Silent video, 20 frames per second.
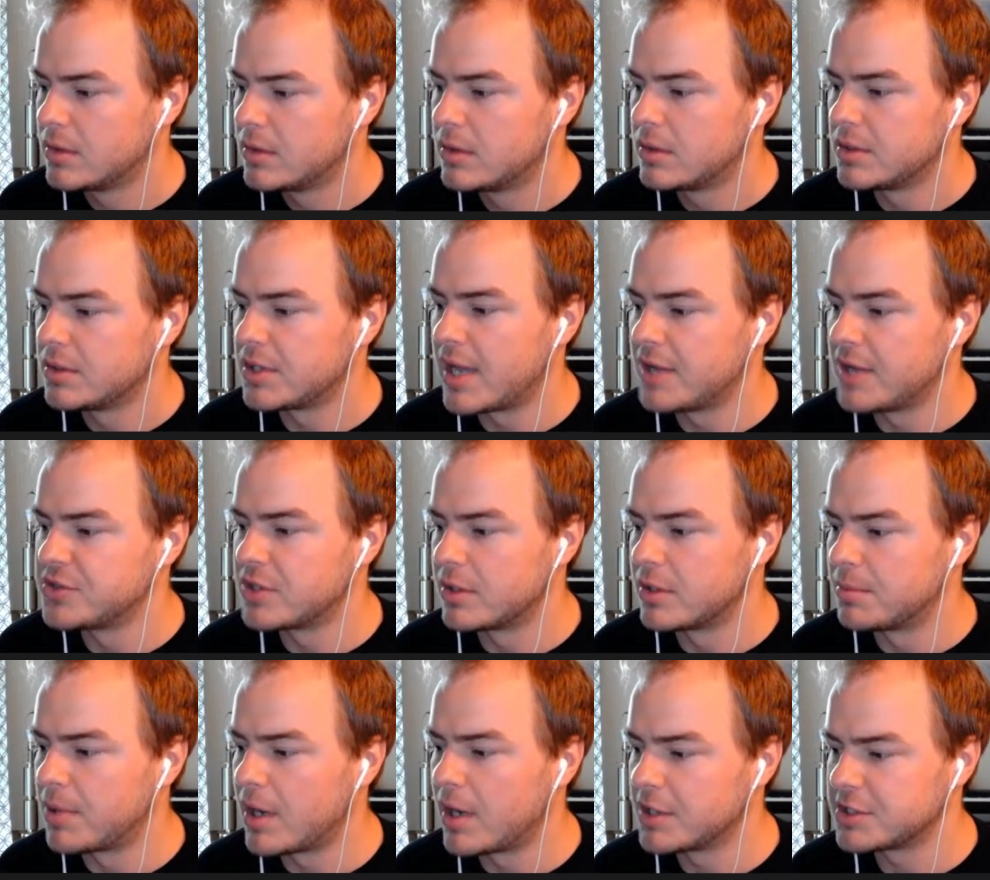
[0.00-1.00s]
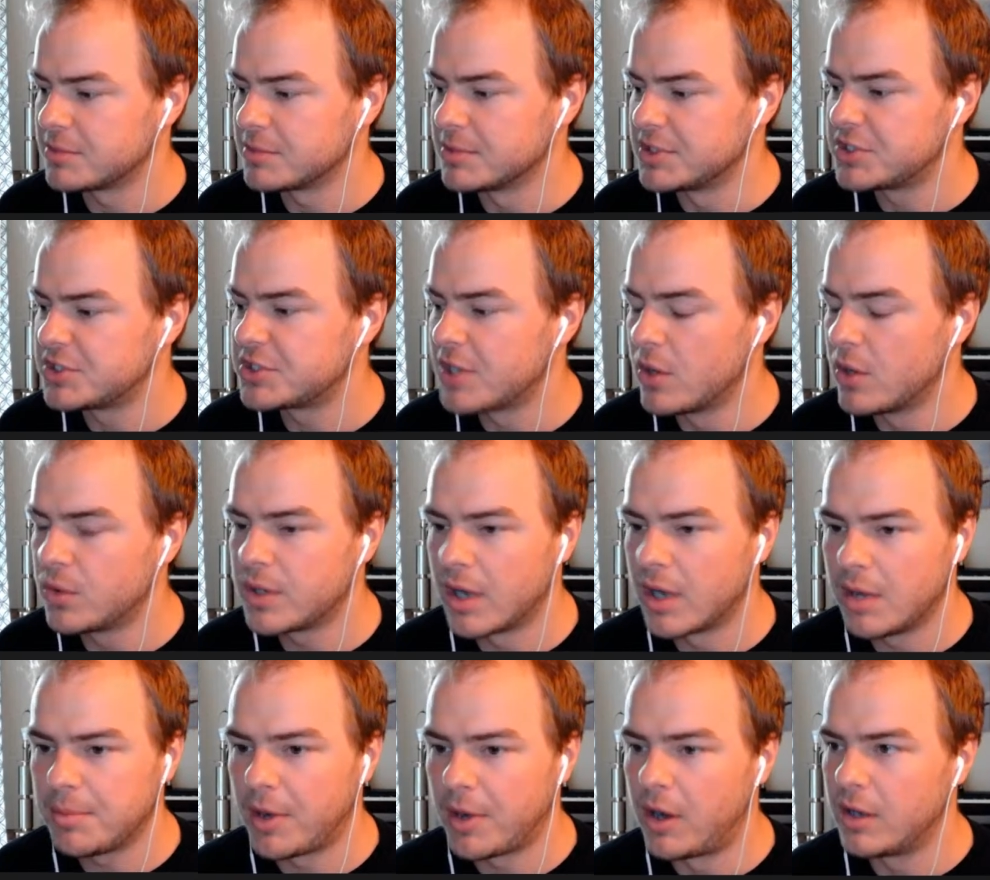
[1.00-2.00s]
The guy's going to possibly soak
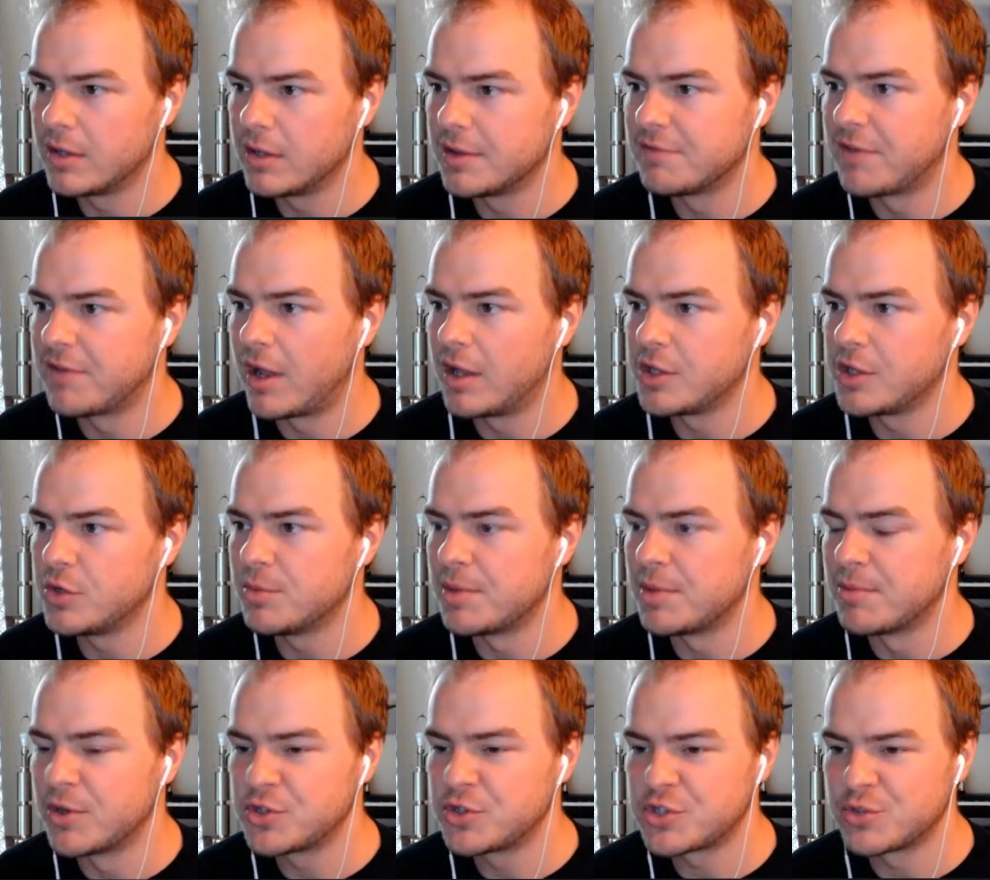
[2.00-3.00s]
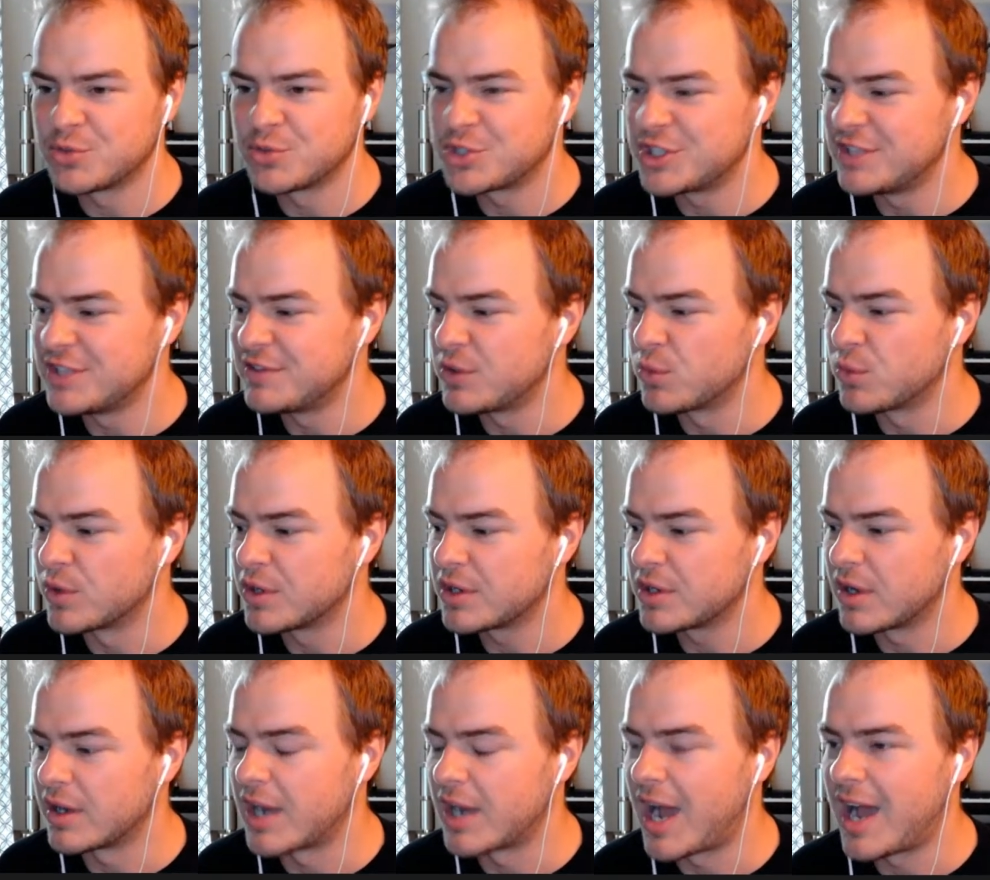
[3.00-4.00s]
up all of the volume and most of the receiving work
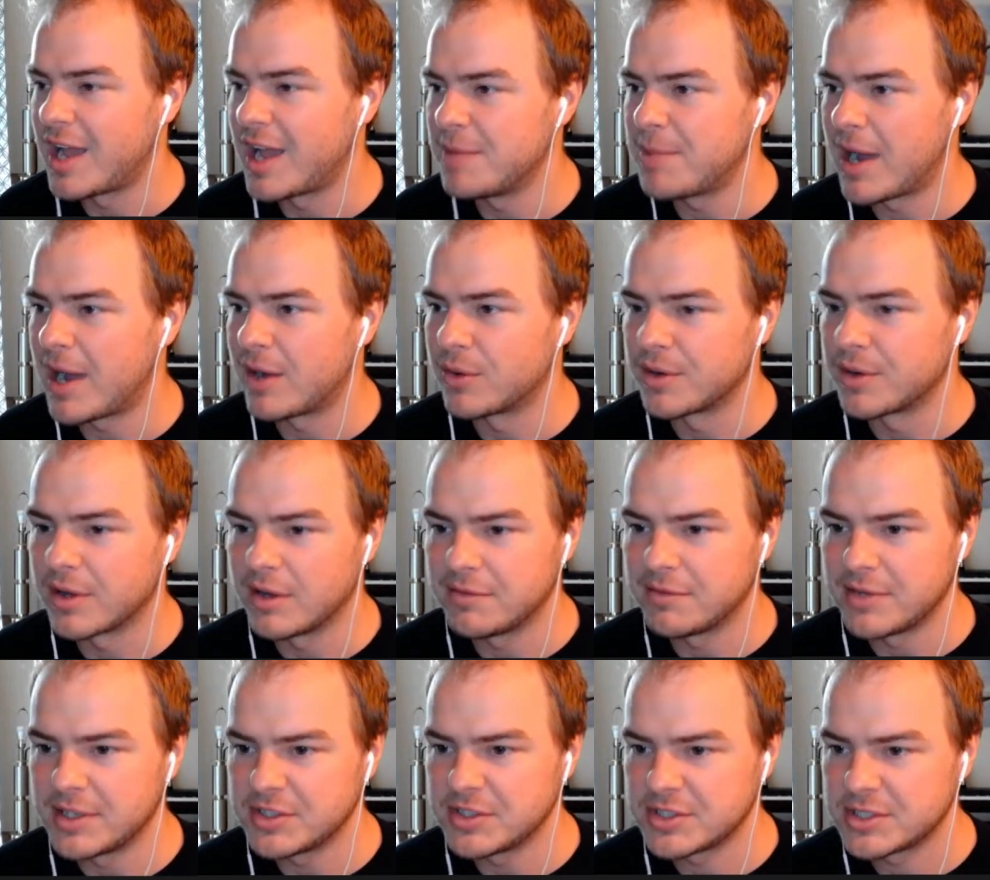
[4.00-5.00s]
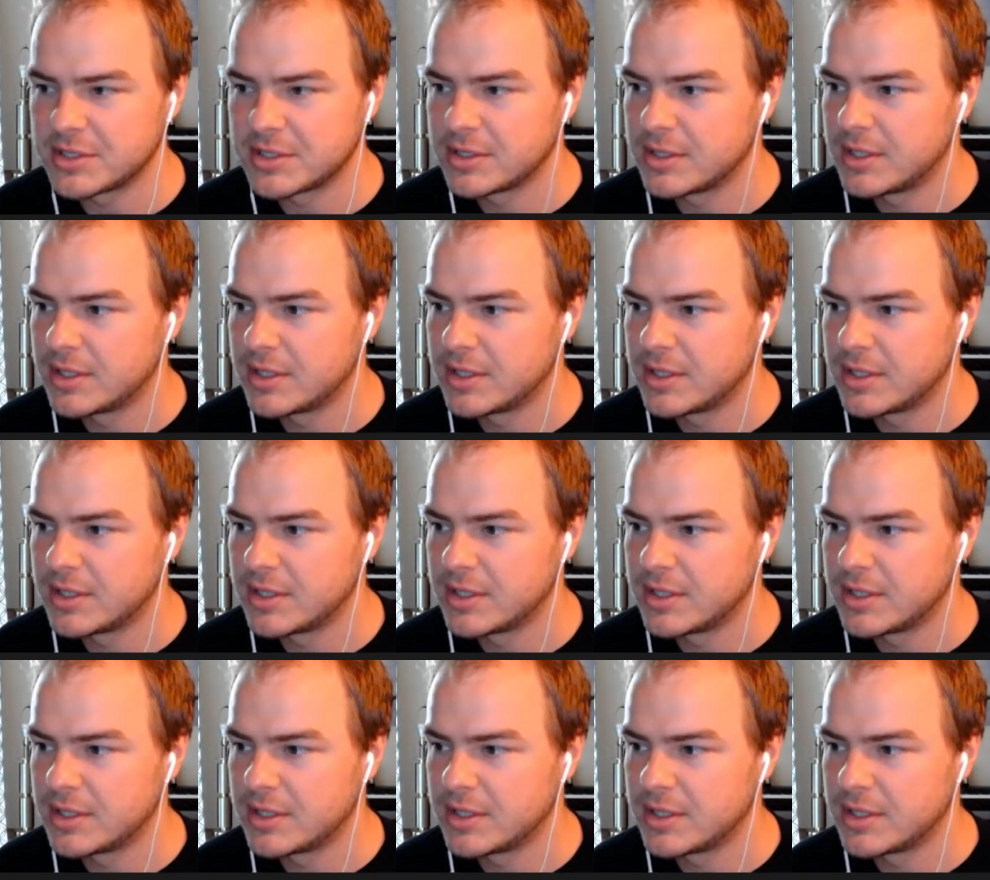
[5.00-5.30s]
on a high-powered offense.